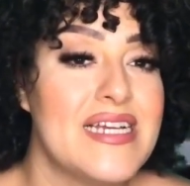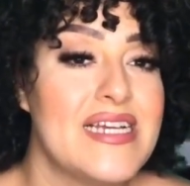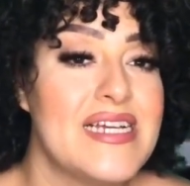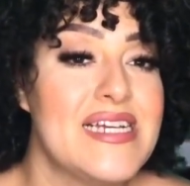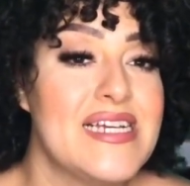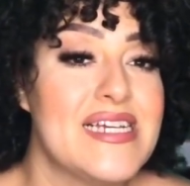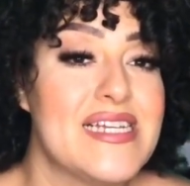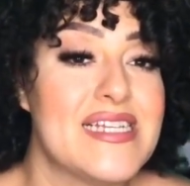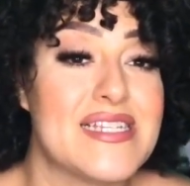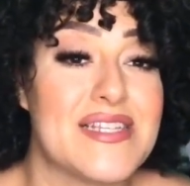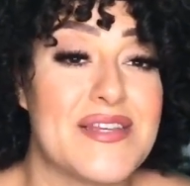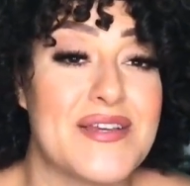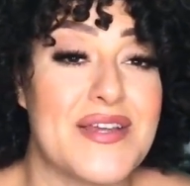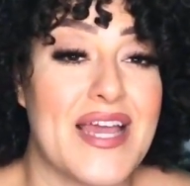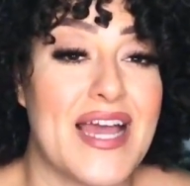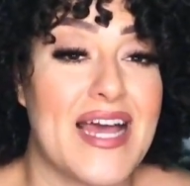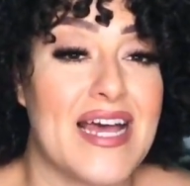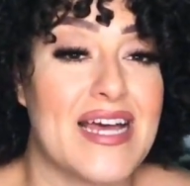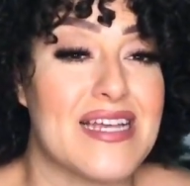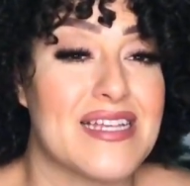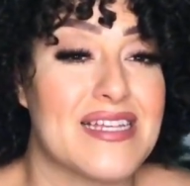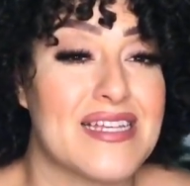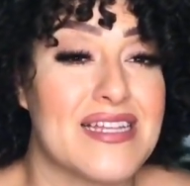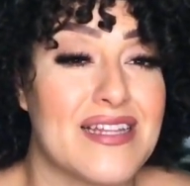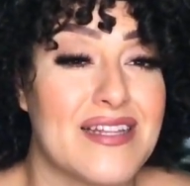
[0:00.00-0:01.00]
So
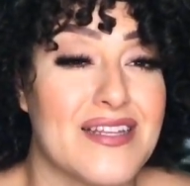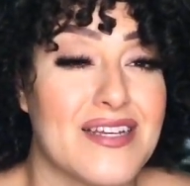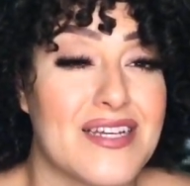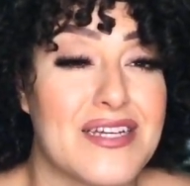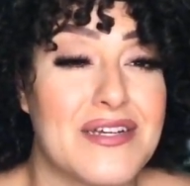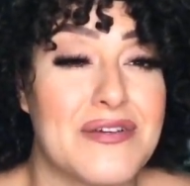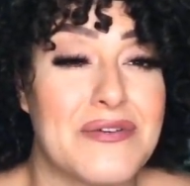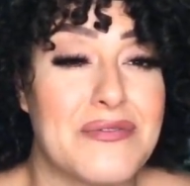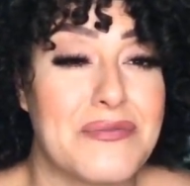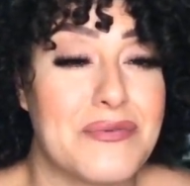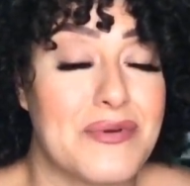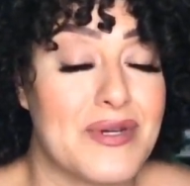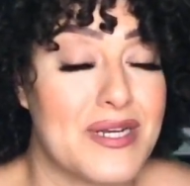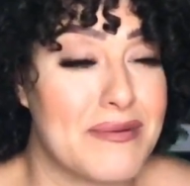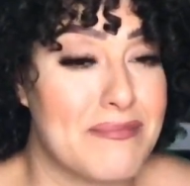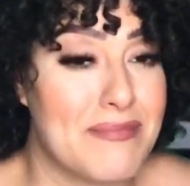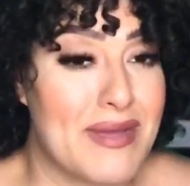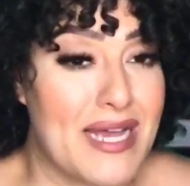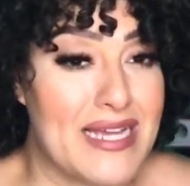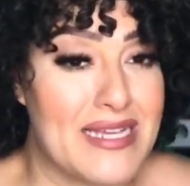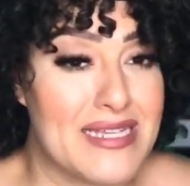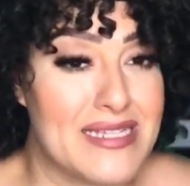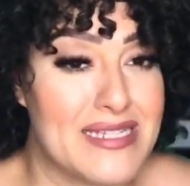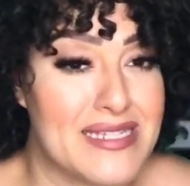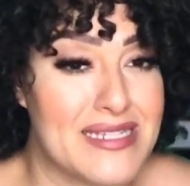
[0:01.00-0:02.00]
yeah, look at what a
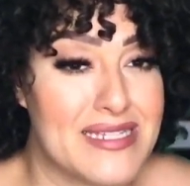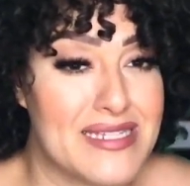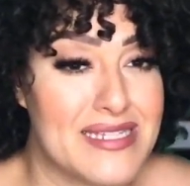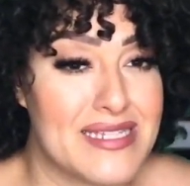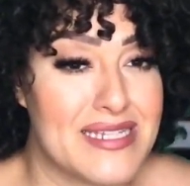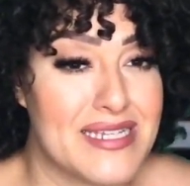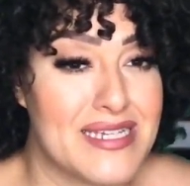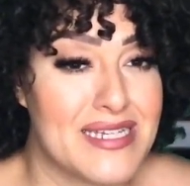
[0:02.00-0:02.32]
mess.